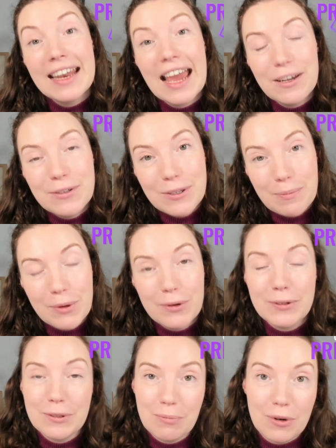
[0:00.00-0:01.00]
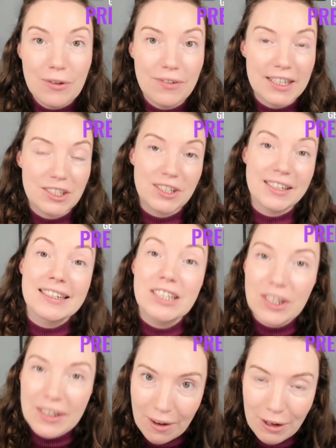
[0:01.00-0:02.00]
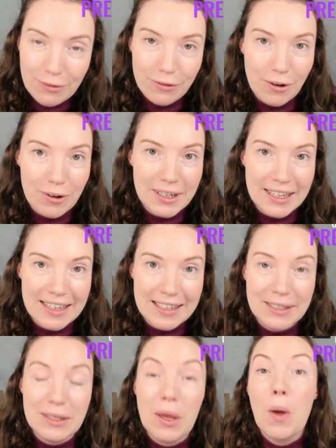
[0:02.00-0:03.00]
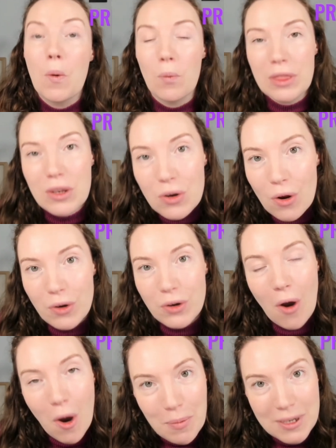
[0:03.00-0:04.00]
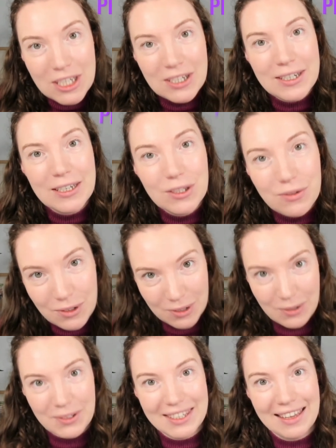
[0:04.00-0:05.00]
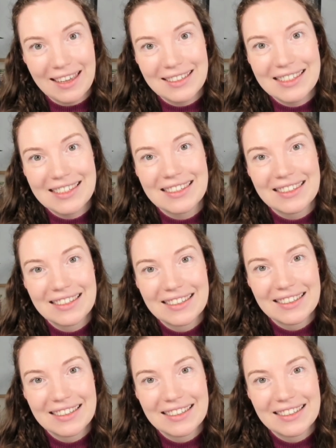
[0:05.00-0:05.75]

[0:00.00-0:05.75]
now supports prefetching generic foreign keys with non-homogeneous result sets.